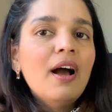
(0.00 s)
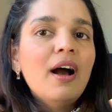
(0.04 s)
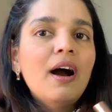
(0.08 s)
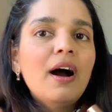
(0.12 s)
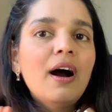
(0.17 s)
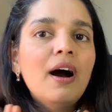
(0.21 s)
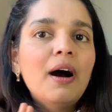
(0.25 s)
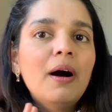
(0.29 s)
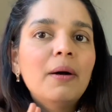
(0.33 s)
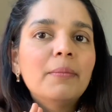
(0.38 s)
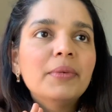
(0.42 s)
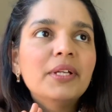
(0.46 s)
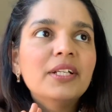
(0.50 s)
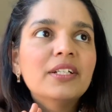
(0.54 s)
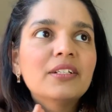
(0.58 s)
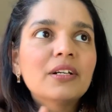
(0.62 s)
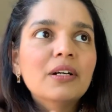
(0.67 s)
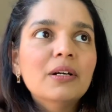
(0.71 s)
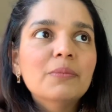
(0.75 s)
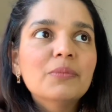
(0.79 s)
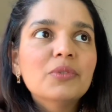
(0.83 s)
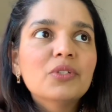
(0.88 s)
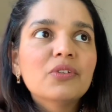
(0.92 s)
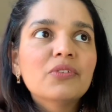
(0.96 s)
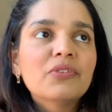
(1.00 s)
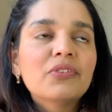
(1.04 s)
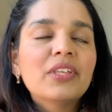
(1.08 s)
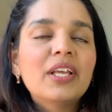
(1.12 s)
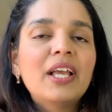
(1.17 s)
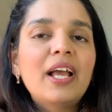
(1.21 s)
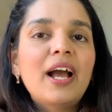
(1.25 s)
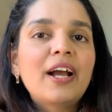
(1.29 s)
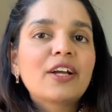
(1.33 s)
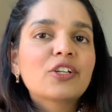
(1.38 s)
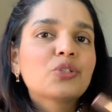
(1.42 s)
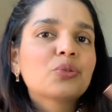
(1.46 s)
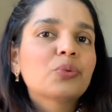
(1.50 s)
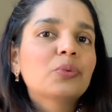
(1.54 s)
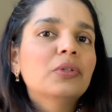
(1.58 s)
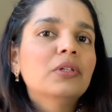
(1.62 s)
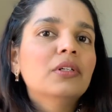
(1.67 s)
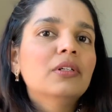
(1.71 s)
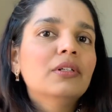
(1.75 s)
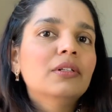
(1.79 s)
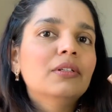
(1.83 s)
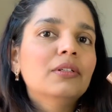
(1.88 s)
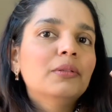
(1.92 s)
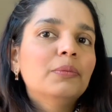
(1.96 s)
Um, in terms of the
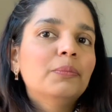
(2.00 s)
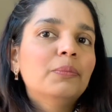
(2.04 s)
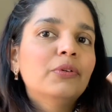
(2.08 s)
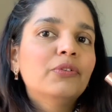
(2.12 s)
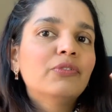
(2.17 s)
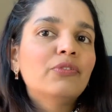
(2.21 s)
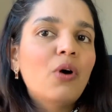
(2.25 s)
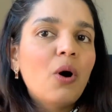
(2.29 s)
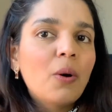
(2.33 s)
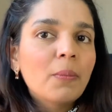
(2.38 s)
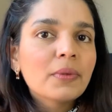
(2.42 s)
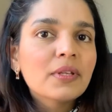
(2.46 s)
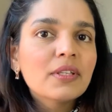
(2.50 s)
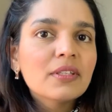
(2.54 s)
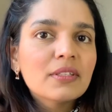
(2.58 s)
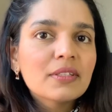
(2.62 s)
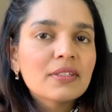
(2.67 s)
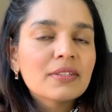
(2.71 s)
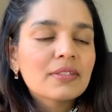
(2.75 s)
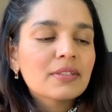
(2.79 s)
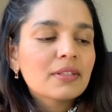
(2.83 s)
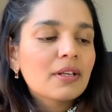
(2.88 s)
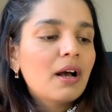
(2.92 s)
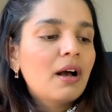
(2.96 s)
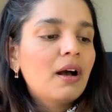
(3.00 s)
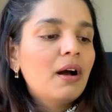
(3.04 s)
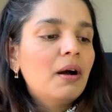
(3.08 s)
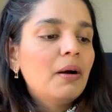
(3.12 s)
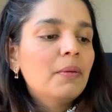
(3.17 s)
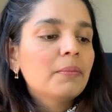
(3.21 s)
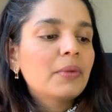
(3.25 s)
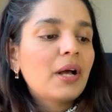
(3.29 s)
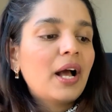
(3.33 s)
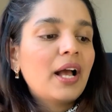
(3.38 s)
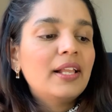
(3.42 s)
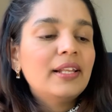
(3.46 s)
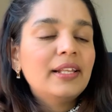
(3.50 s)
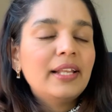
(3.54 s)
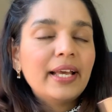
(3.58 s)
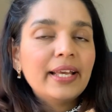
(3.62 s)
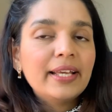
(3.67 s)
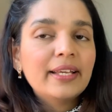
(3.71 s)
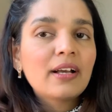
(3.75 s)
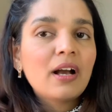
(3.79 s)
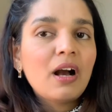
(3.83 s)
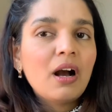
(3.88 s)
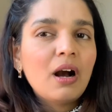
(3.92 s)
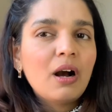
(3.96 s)
actual performance, um, I
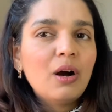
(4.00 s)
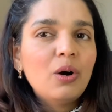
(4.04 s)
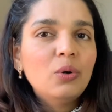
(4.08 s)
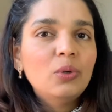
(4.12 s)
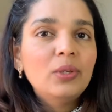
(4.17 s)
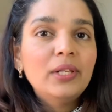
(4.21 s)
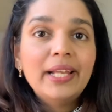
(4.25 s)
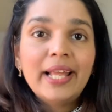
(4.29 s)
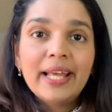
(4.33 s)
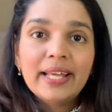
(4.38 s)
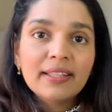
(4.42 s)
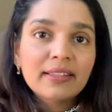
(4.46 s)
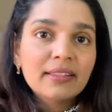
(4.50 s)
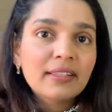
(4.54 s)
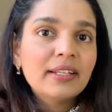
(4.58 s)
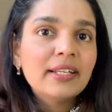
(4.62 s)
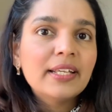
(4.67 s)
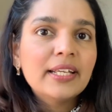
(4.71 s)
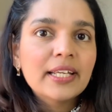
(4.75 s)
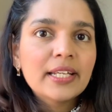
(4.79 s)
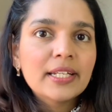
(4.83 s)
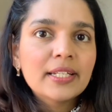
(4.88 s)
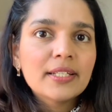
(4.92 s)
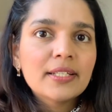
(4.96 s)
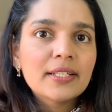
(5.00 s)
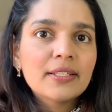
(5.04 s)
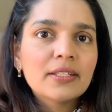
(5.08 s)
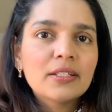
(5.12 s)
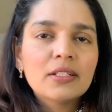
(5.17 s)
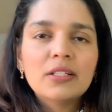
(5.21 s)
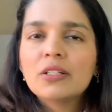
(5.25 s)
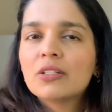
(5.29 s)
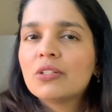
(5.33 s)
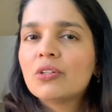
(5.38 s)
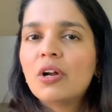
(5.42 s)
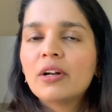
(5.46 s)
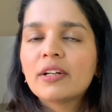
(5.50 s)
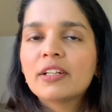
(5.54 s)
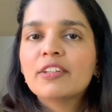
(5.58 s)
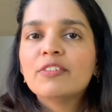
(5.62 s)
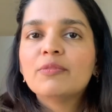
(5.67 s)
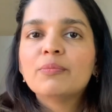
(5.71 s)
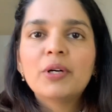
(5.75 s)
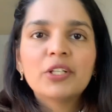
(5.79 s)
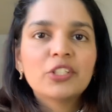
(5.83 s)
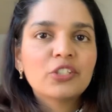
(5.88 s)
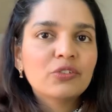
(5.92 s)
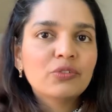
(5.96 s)
like how lengthening it is. It does not give
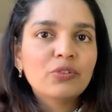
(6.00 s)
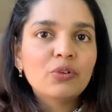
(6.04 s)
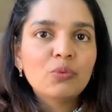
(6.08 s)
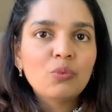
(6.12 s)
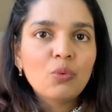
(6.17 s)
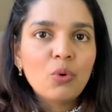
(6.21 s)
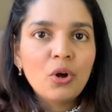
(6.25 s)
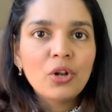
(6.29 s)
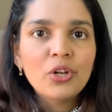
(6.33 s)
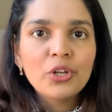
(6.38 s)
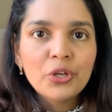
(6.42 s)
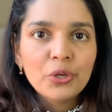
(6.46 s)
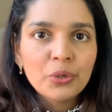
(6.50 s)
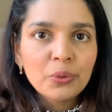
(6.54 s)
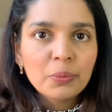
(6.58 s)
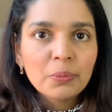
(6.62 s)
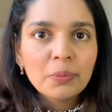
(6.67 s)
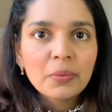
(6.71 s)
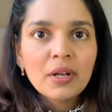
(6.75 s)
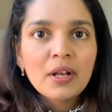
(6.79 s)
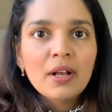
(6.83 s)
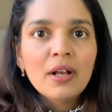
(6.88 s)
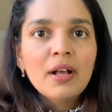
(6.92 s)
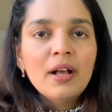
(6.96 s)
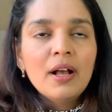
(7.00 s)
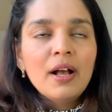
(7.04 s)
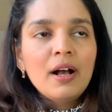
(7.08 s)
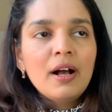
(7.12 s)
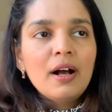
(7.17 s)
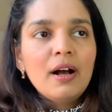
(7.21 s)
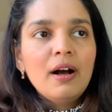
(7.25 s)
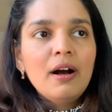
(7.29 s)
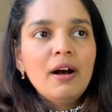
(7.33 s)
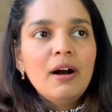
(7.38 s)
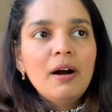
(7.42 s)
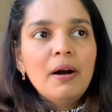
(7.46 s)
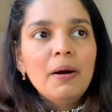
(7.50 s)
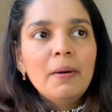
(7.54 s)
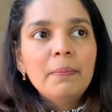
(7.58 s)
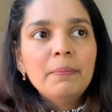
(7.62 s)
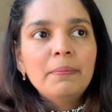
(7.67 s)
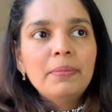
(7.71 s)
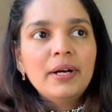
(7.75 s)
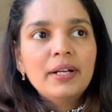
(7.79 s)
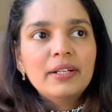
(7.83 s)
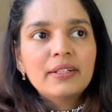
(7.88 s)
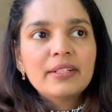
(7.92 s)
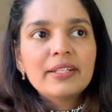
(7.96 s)
much of a volume, um,
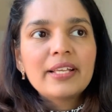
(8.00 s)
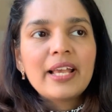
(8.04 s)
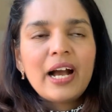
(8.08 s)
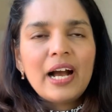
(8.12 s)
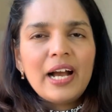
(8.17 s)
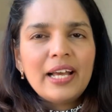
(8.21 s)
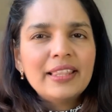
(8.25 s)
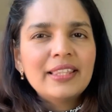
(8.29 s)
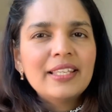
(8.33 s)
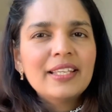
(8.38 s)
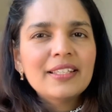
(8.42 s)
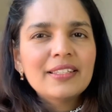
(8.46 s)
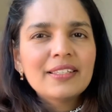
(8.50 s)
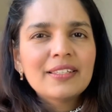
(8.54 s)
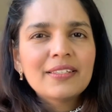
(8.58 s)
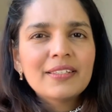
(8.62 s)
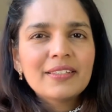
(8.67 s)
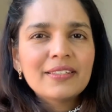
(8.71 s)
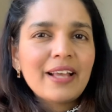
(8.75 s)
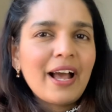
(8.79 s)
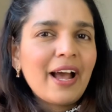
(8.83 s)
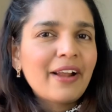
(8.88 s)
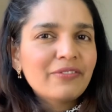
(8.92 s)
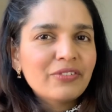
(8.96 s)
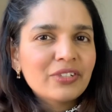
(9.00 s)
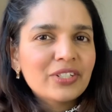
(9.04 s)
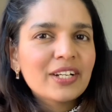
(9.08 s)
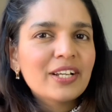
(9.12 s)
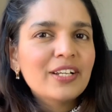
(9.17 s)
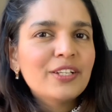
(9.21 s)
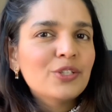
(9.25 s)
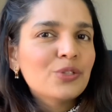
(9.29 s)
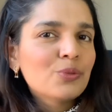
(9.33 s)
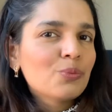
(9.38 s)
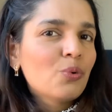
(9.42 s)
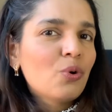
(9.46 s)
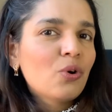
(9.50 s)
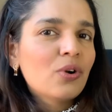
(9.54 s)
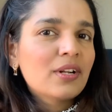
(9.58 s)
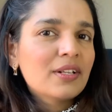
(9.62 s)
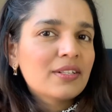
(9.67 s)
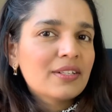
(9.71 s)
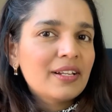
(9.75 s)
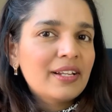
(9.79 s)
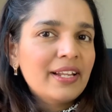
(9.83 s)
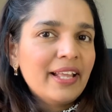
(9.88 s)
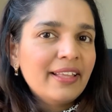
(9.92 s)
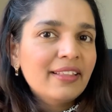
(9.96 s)
but yeah, I think this is advertised more as
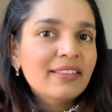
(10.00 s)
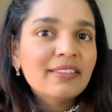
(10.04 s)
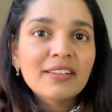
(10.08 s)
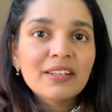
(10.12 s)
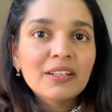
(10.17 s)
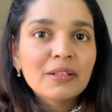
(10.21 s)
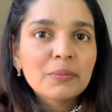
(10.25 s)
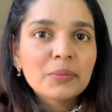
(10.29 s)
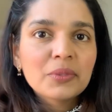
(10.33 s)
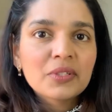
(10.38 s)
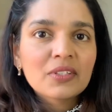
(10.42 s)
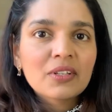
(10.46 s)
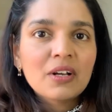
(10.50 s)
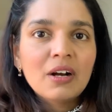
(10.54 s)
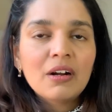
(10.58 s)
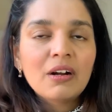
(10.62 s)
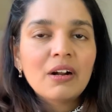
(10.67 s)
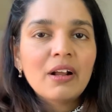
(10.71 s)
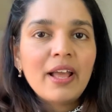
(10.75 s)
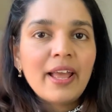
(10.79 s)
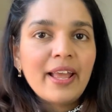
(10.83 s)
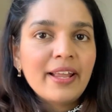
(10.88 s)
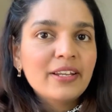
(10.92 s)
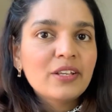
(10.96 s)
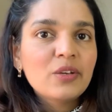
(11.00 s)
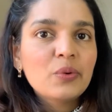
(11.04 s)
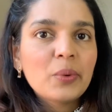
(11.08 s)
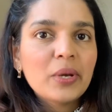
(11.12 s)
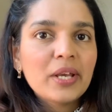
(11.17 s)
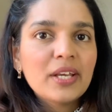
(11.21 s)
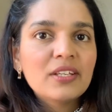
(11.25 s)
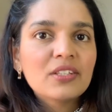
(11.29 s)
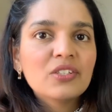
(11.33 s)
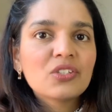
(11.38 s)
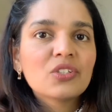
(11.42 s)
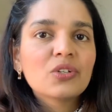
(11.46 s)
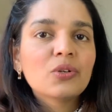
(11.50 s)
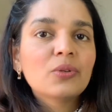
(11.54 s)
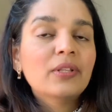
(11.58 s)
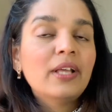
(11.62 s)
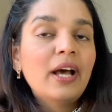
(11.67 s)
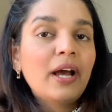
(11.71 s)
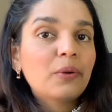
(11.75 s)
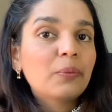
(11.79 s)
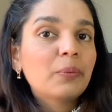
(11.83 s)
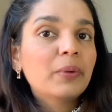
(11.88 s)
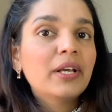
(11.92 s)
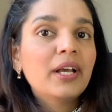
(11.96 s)
a lengthening mascara anyway, so
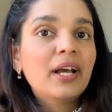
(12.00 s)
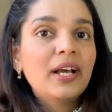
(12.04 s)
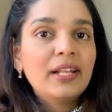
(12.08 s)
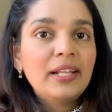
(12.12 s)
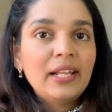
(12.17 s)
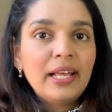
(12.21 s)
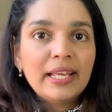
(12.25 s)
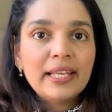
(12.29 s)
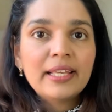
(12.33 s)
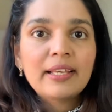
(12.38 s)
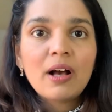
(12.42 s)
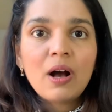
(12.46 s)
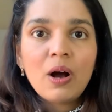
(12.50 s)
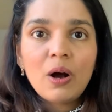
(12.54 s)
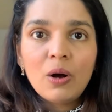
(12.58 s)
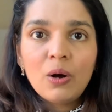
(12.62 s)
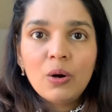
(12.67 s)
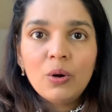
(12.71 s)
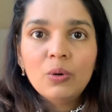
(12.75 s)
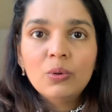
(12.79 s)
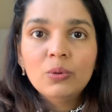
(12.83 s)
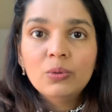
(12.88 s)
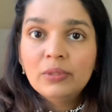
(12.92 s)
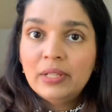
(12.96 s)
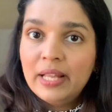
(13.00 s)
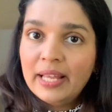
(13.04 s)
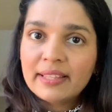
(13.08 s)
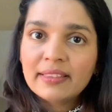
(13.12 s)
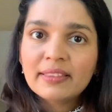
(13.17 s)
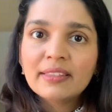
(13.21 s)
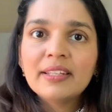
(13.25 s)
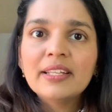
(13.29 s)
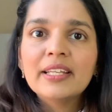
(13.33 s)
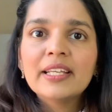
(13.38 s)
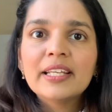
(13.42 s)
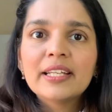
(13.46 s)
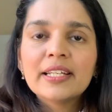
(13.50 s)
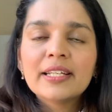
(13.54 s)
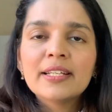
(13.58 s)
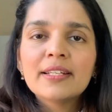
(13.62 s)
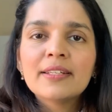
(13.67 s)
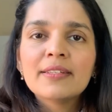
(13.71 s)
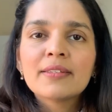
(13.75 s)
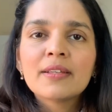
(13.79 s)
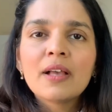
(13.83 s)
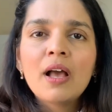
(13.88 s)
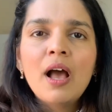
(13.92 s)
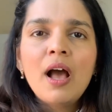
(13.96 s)
that way I like how lengthening it
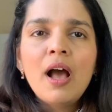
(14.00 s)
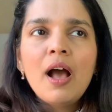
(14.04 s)
is.